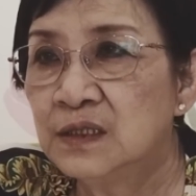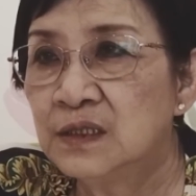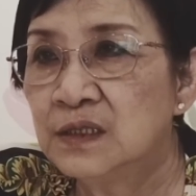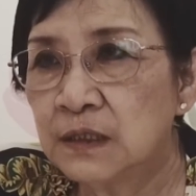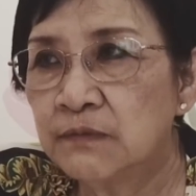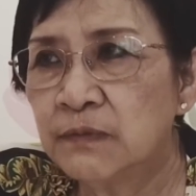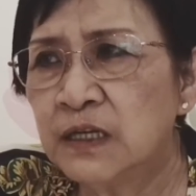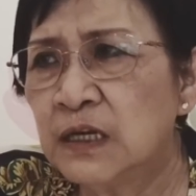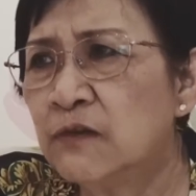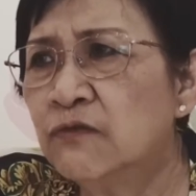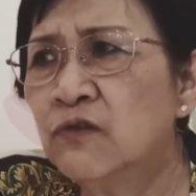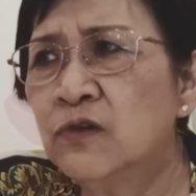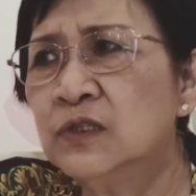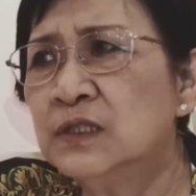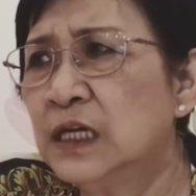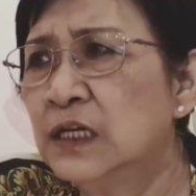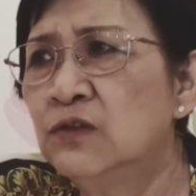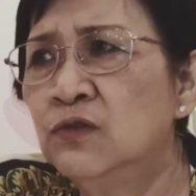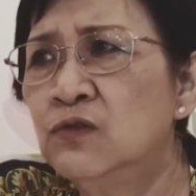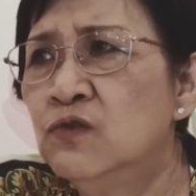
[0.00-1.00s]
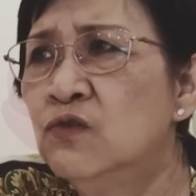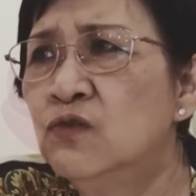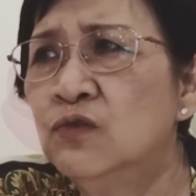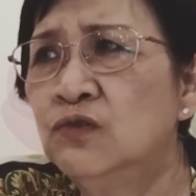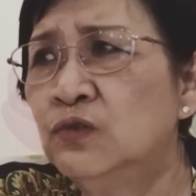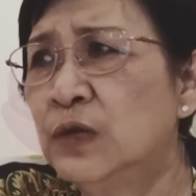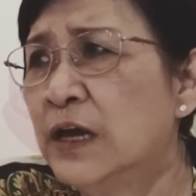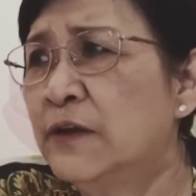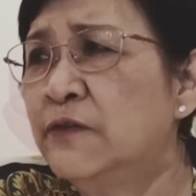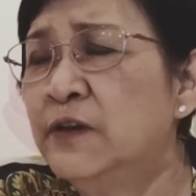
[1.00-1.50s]
But of course, I don't go
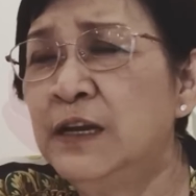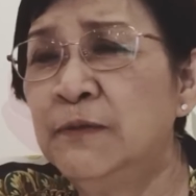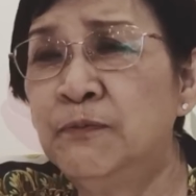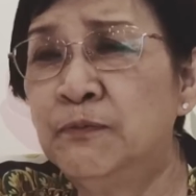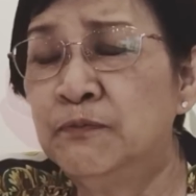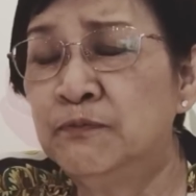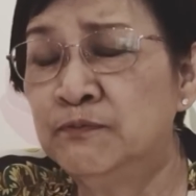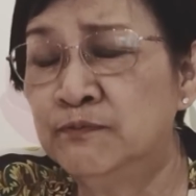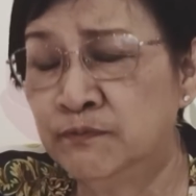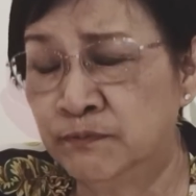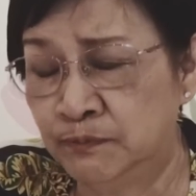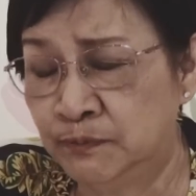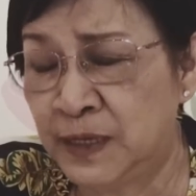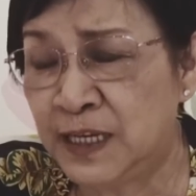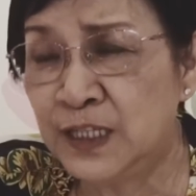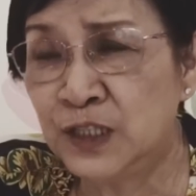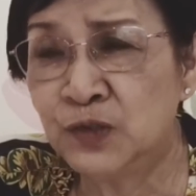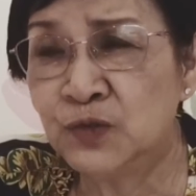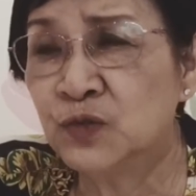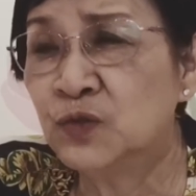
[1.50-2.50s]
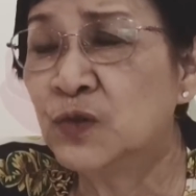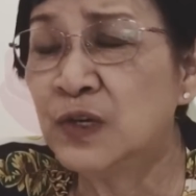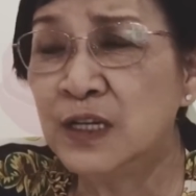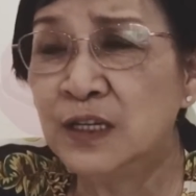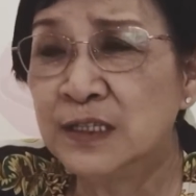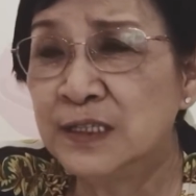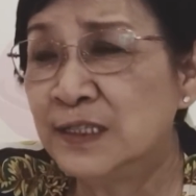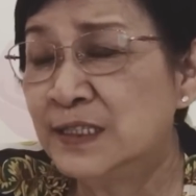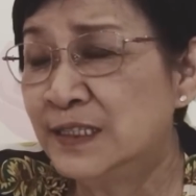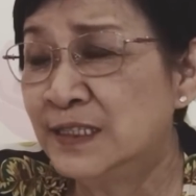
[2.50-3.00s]
to every place to go and
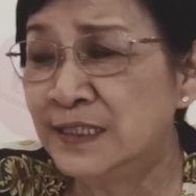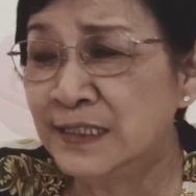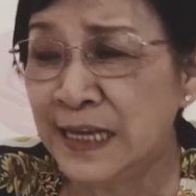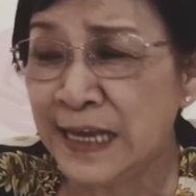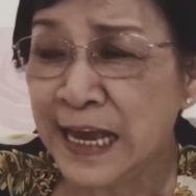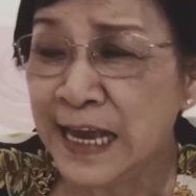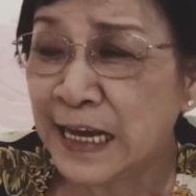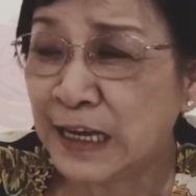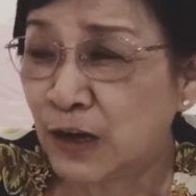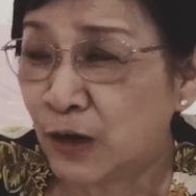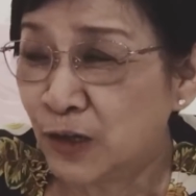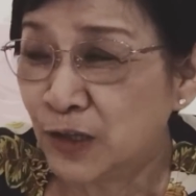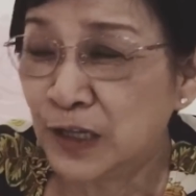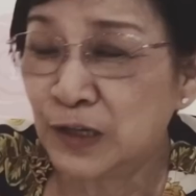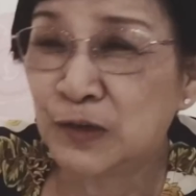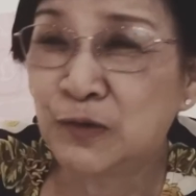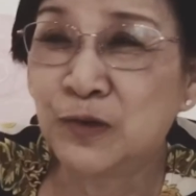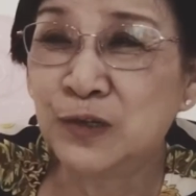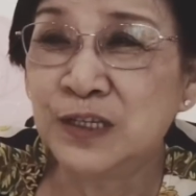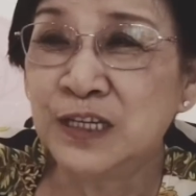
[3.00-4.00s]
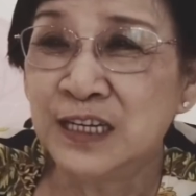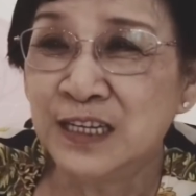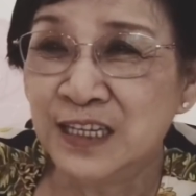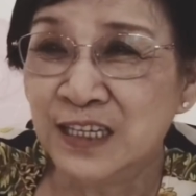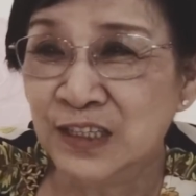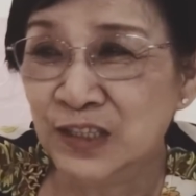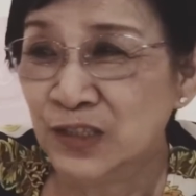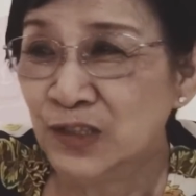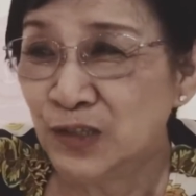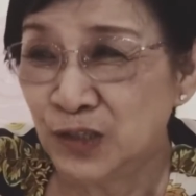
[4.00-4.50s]
say, hey, got the goat,
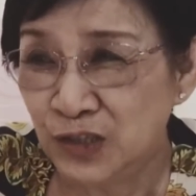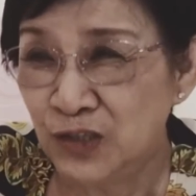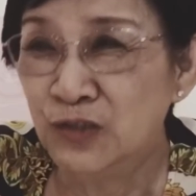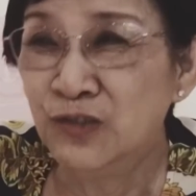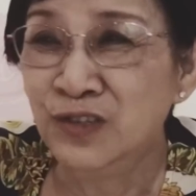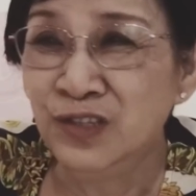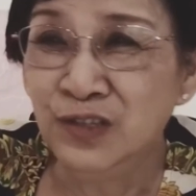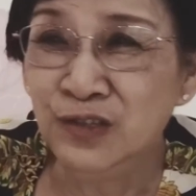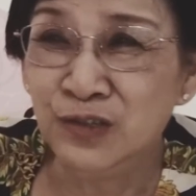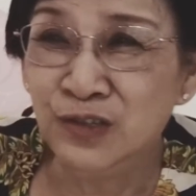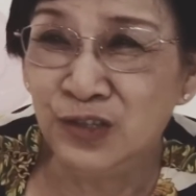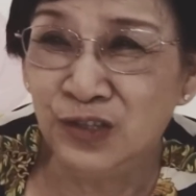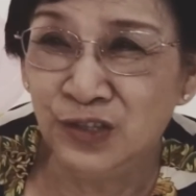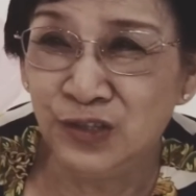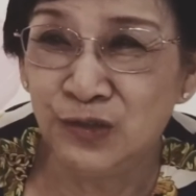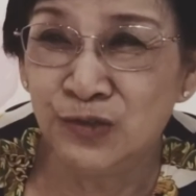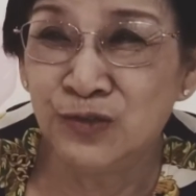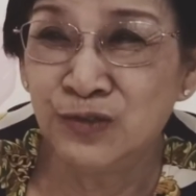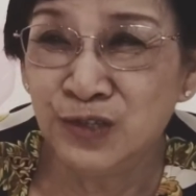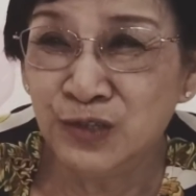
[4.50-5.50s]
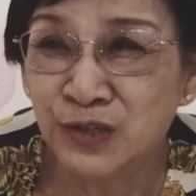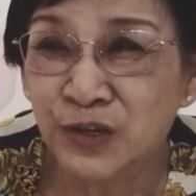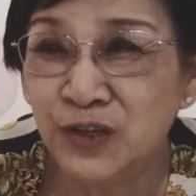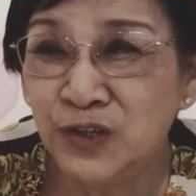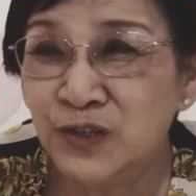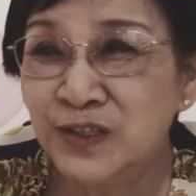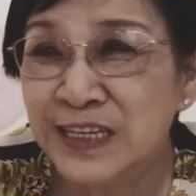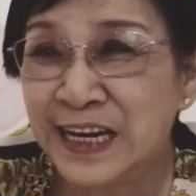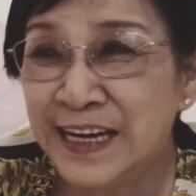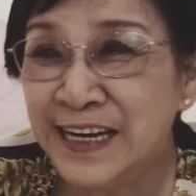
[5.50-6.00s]
you know, you're going
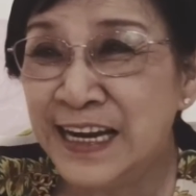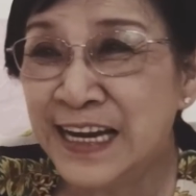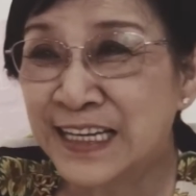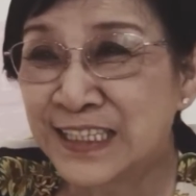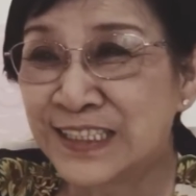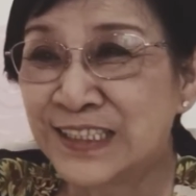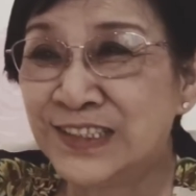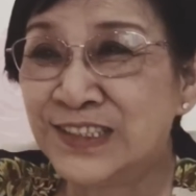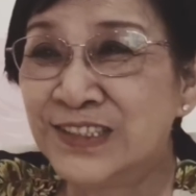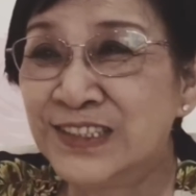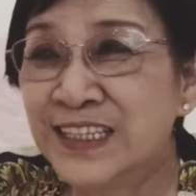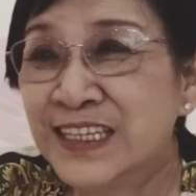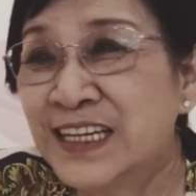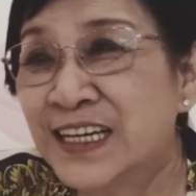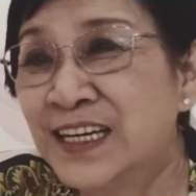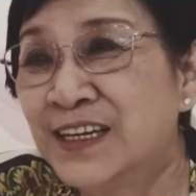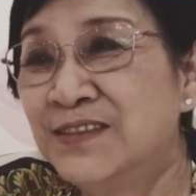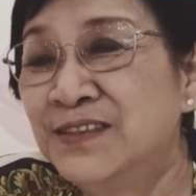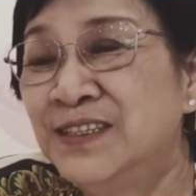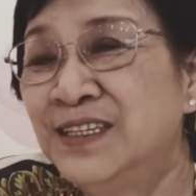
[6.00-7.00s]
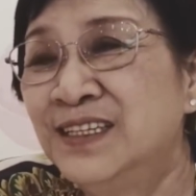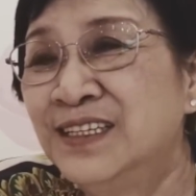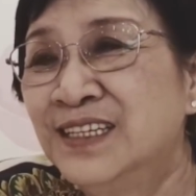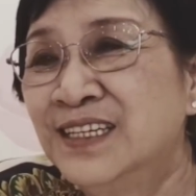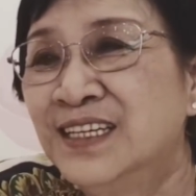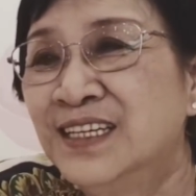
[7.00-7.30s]
to die next, you know, that kind of thing.